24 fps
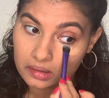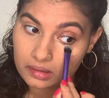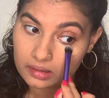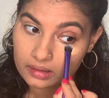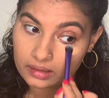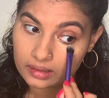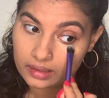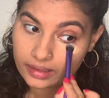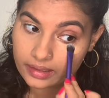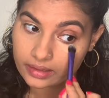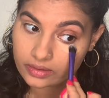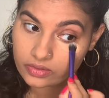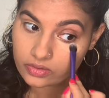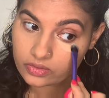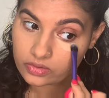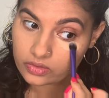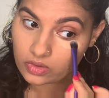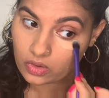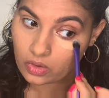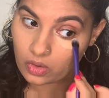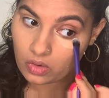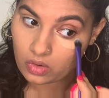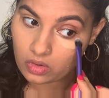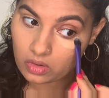like
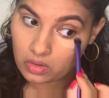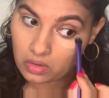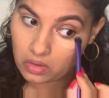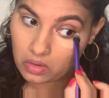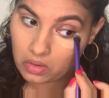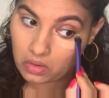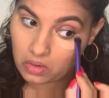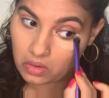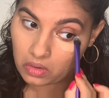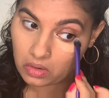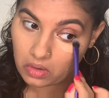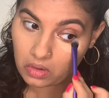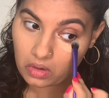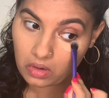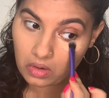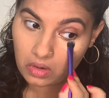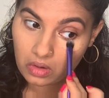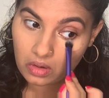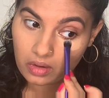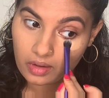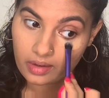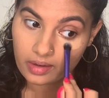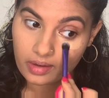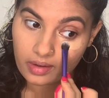so.
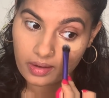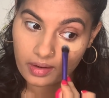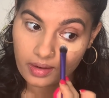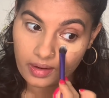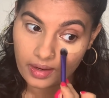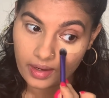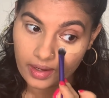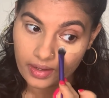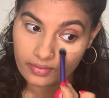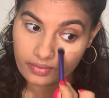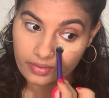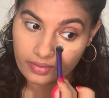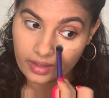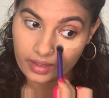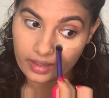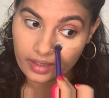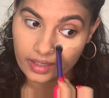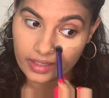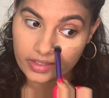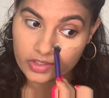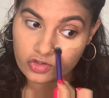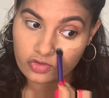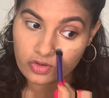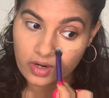And then
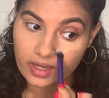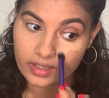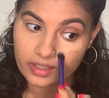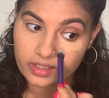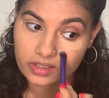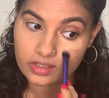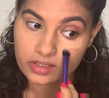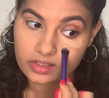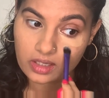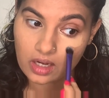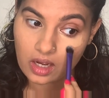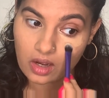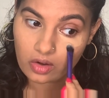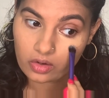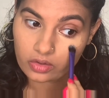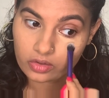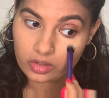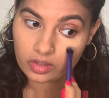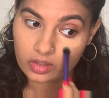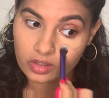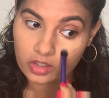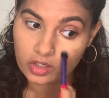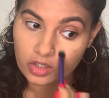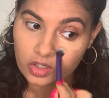I drag it down
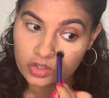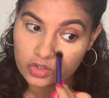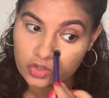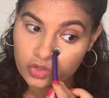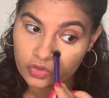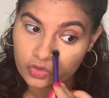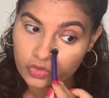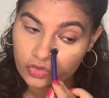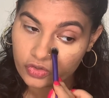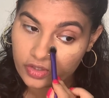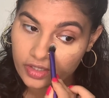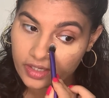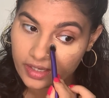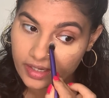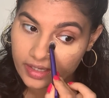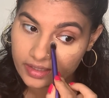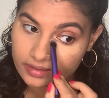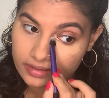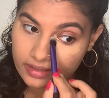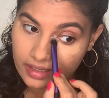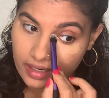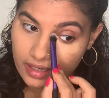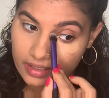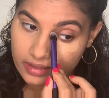to create
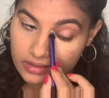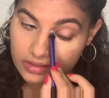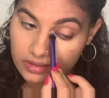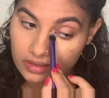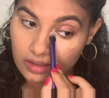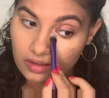that